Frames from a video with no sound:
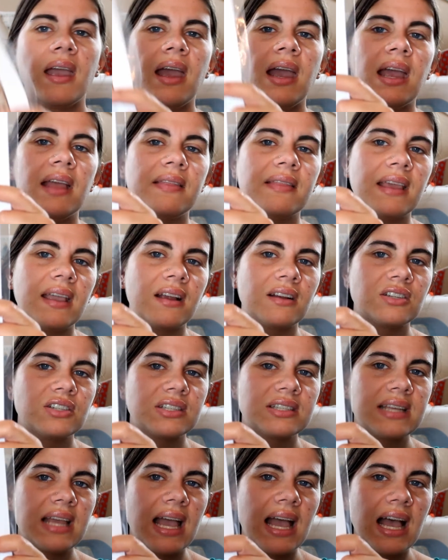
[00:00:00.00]
And they are
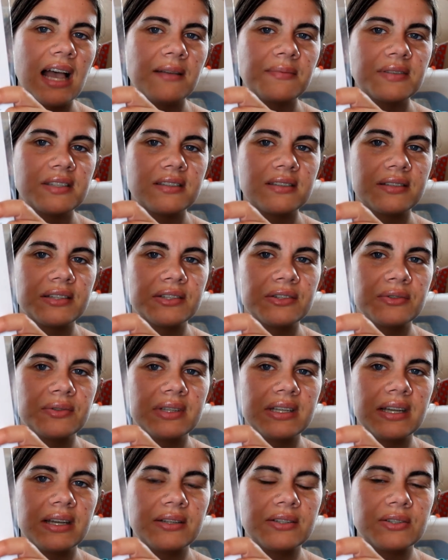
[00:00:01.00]
just
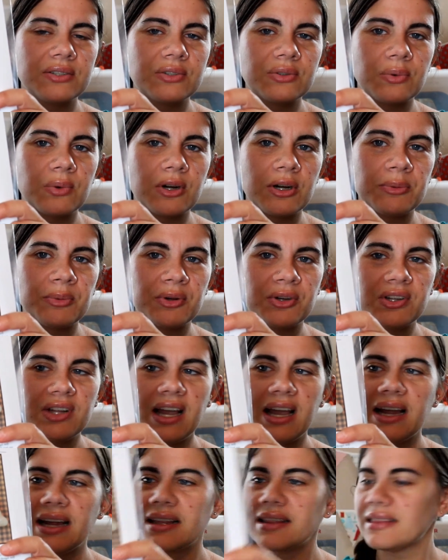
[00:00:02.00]
absolutely
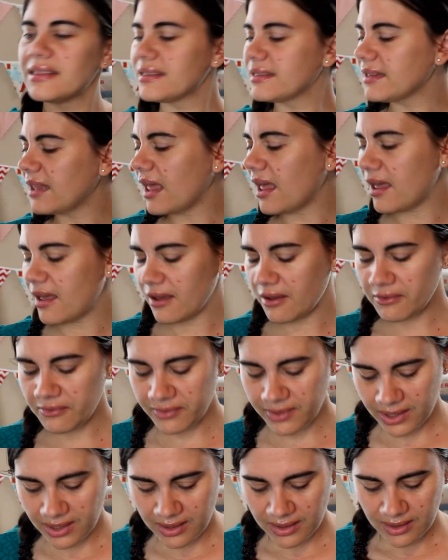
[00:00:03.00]
adorable. I
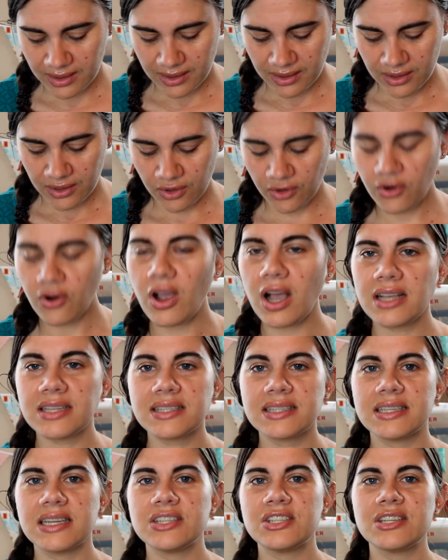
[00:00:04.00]
love
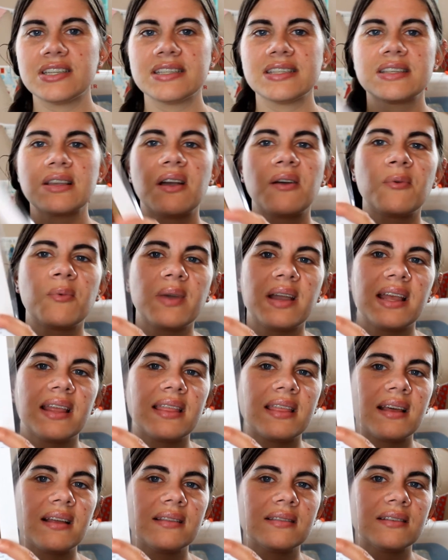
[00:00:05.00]
cross stitches
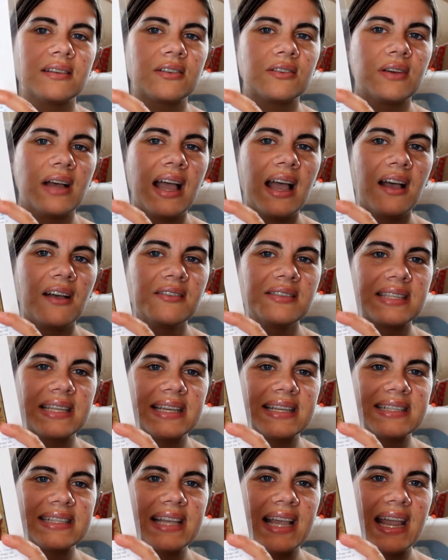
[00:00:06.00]
with little
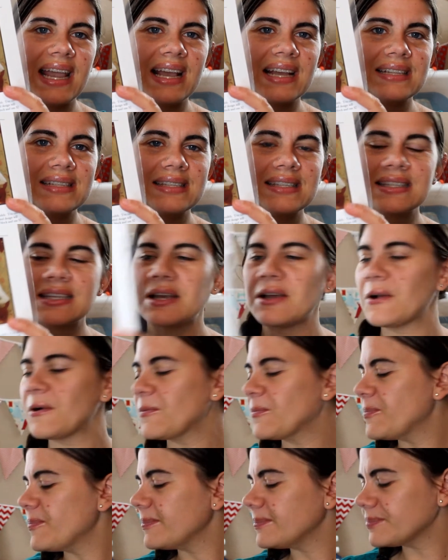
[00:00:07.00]
houses, and
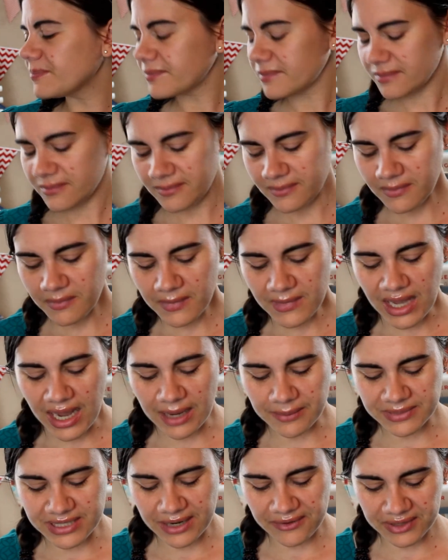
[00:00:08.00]
so
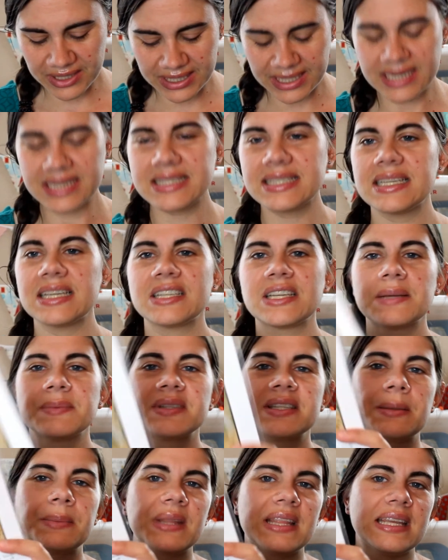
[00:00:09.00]
I'm definitely going to stitch up
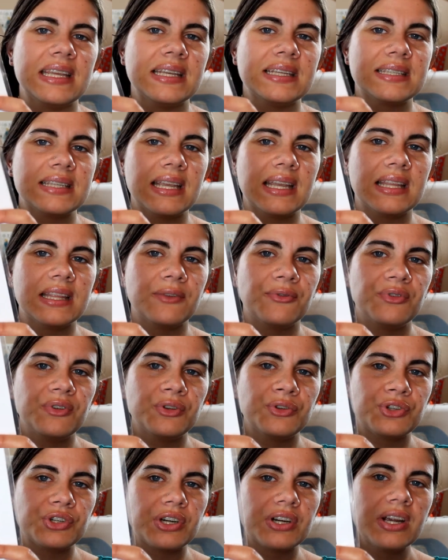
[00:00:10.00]
some of these in the
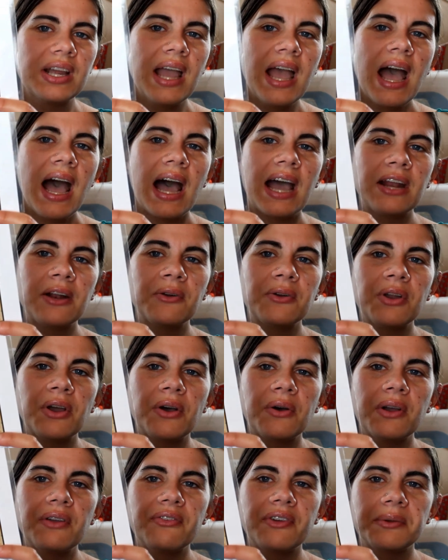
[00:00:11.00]
future. I don't
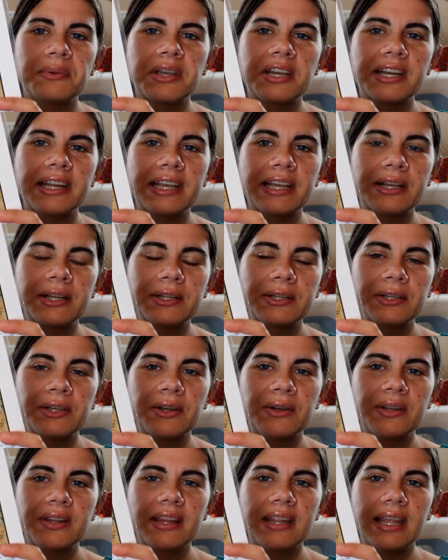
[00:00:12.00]
know if I'm going to
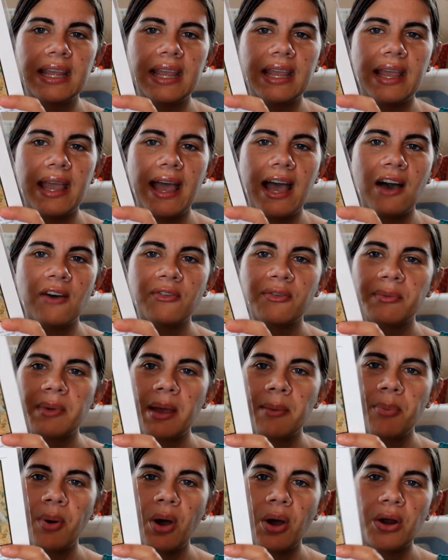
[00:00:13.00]
include the
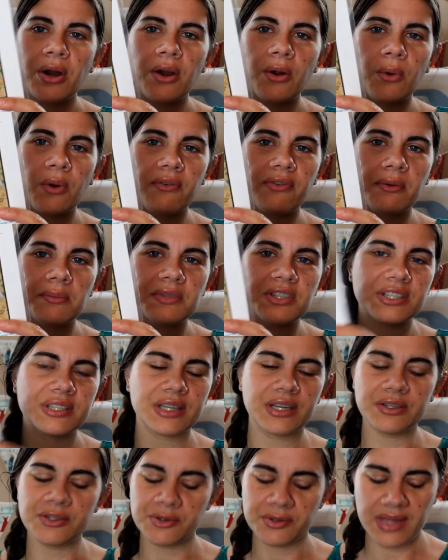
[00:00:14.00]
alphabet part or if I'm just
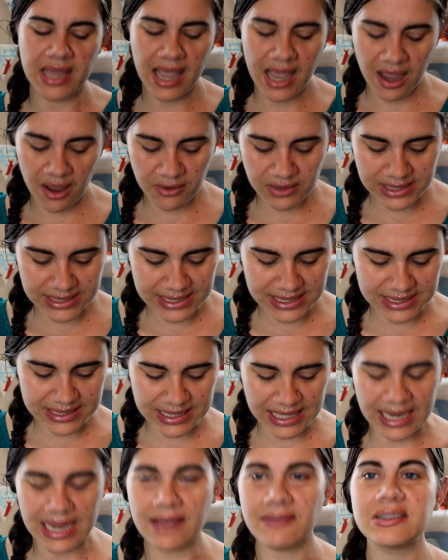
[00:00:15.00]
going to do the houses.
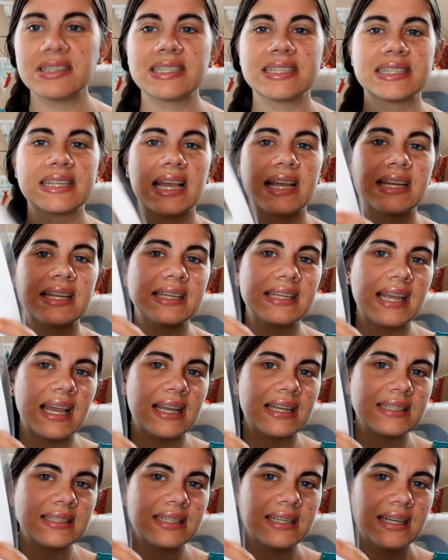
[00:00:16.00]
I haven't decided
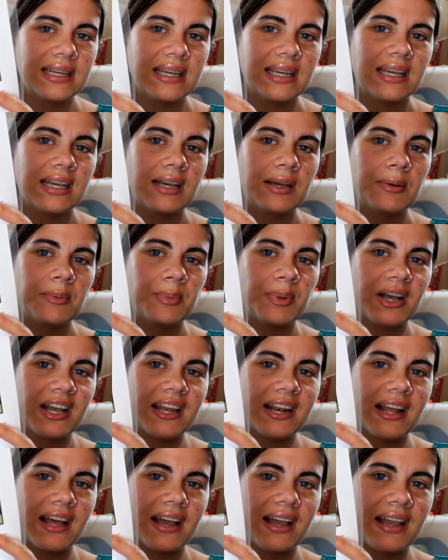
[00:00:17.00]
yet,
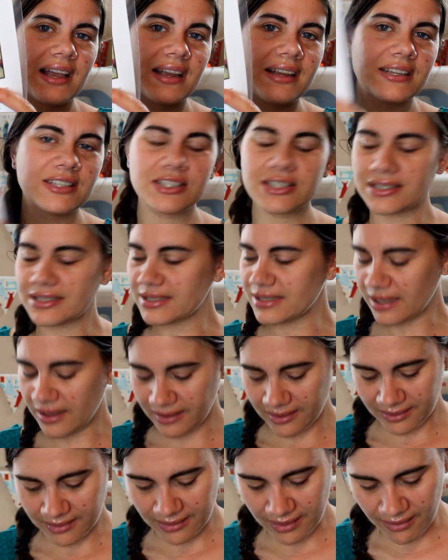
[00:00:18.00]
but I
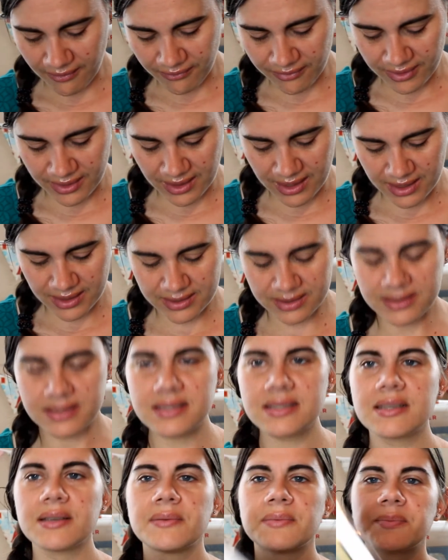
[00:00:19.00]
just love
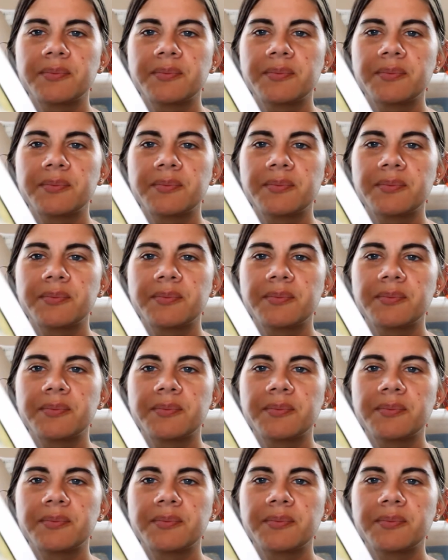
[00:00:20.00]
these.